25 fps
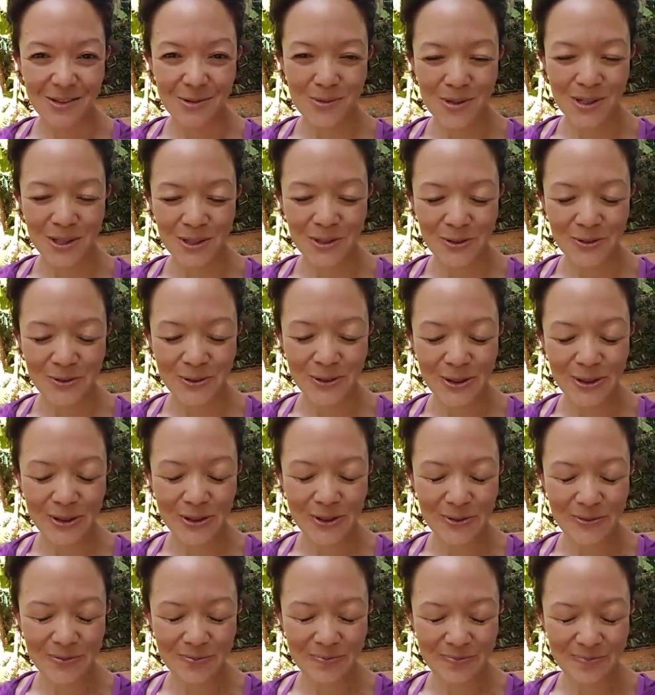Wonderful.
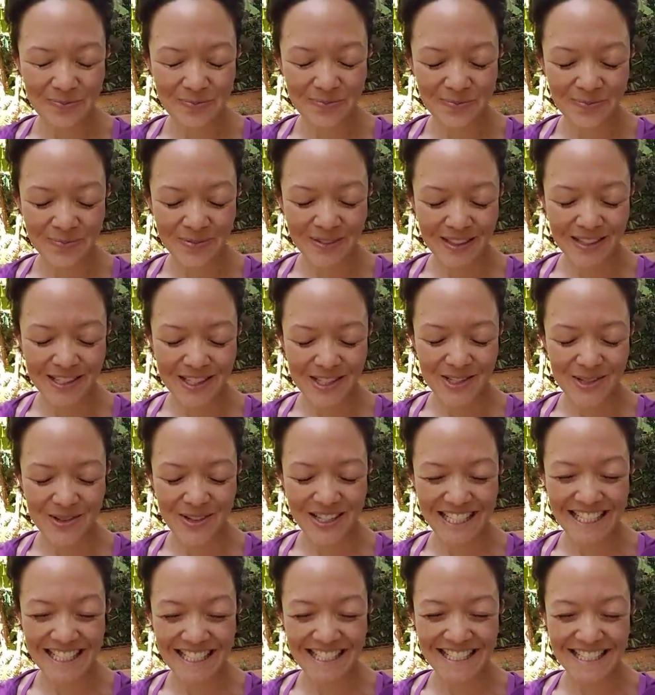So
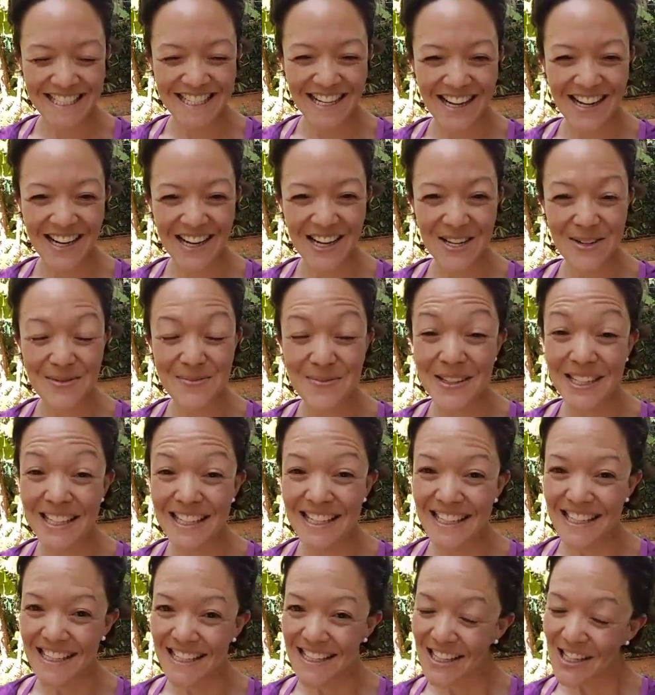at any time,
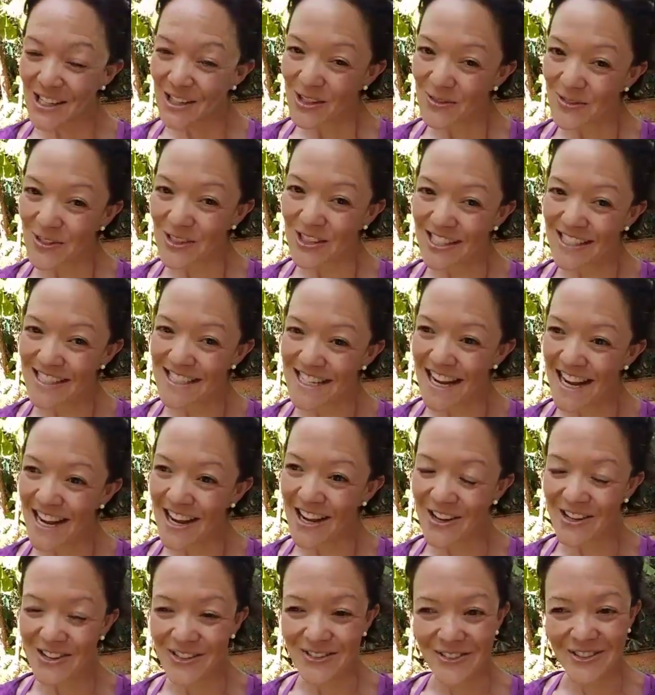feeling
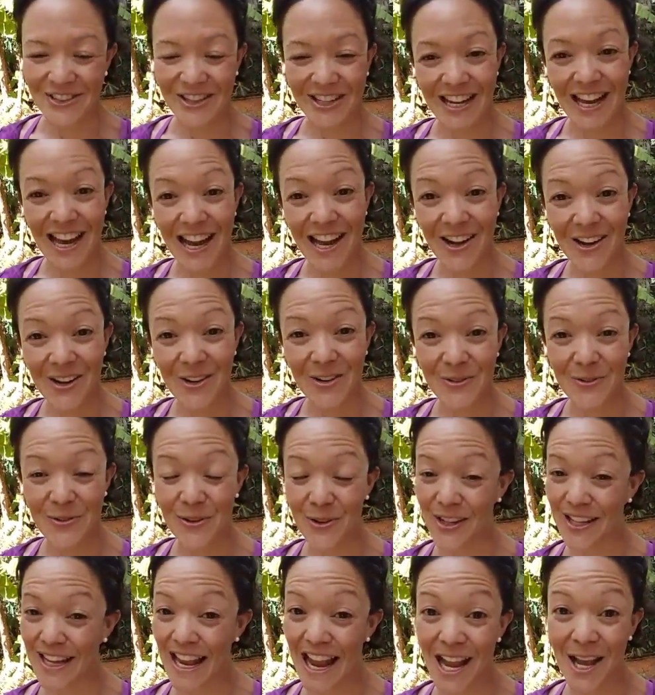down, you're feeling out,
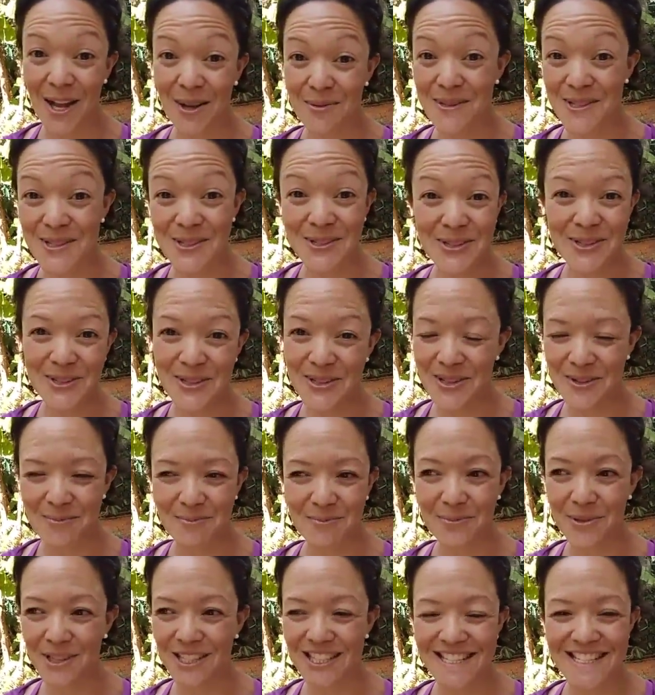feeling absolutely
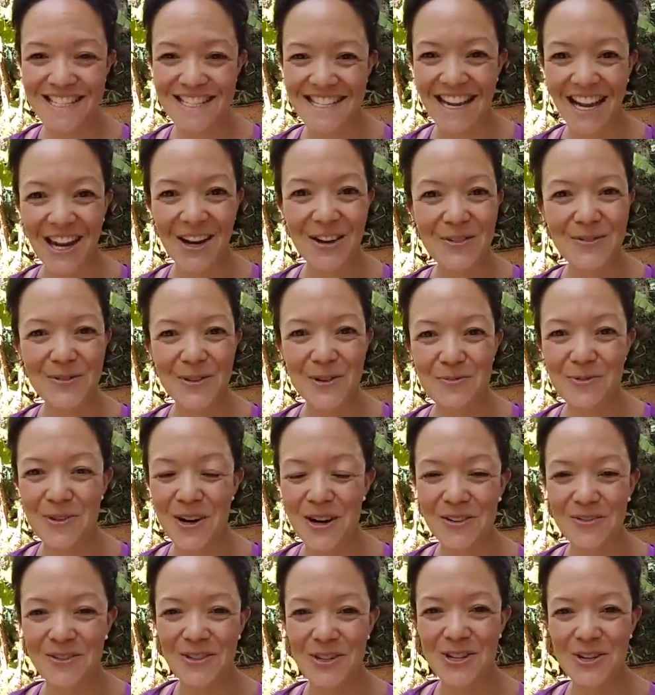blissed out from
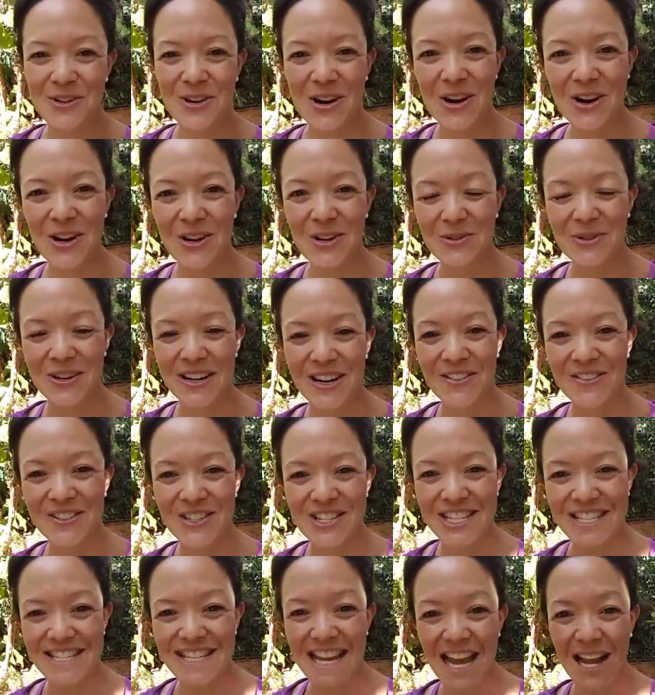wherever you are or whatever
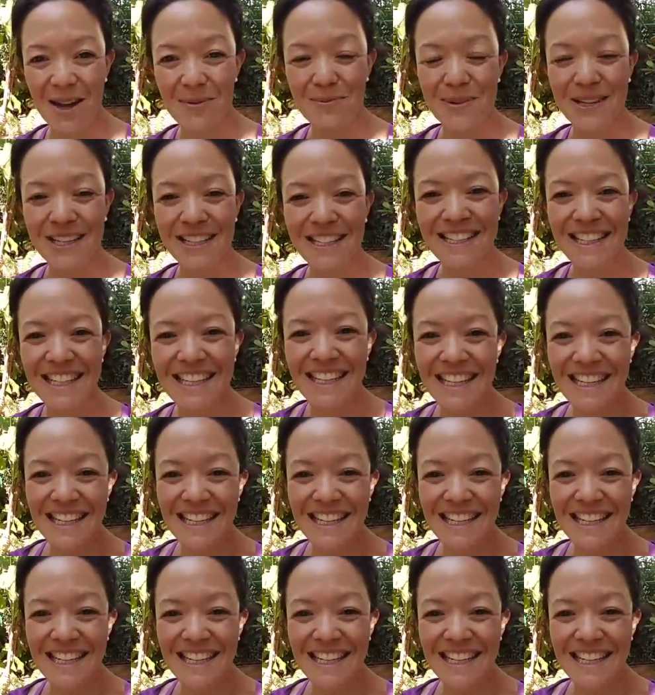just happened,